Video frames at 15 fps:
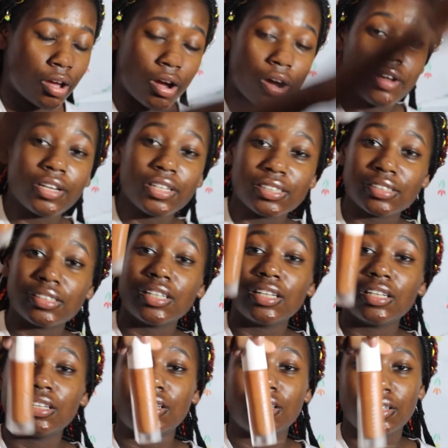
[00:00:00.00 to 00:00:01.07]

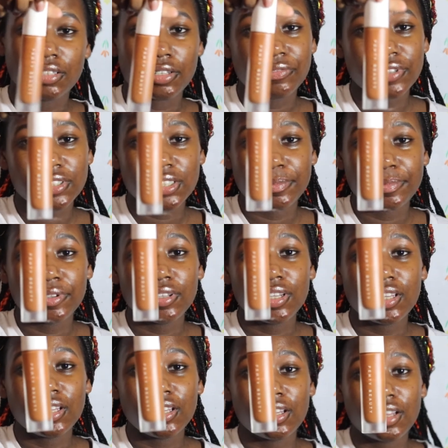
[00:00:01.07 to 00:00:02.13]
Honestly, the Fenty
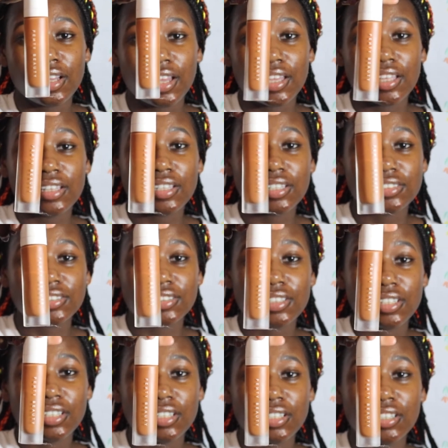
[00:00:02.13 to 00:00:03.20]
Beauty, it looks
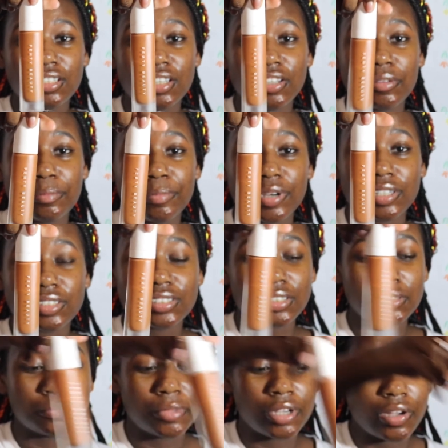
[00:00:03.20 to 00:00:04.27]
good in
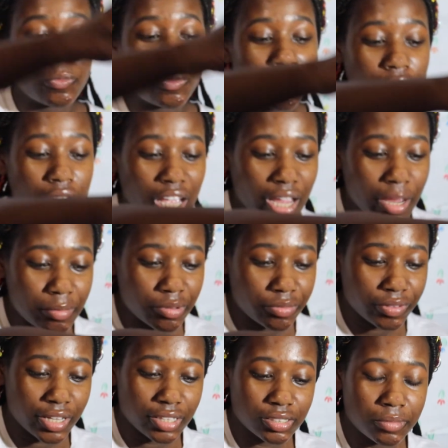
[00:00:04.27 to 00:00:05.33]
person, but when the camera
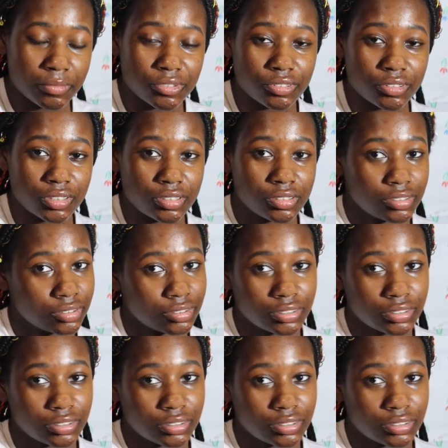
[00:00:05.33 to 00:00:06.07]
flash comes on,